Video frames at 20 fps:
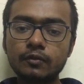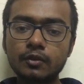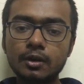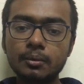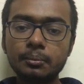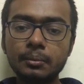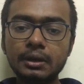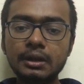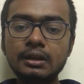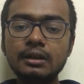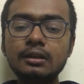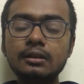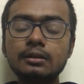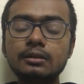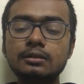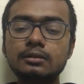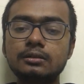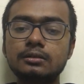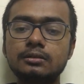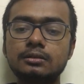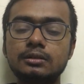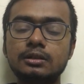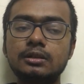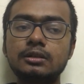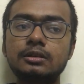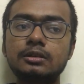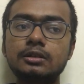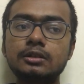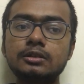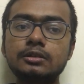for me?
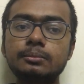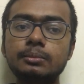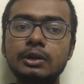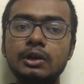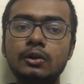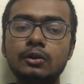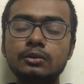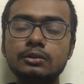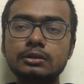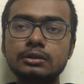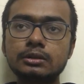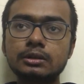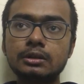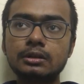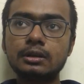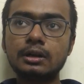It is because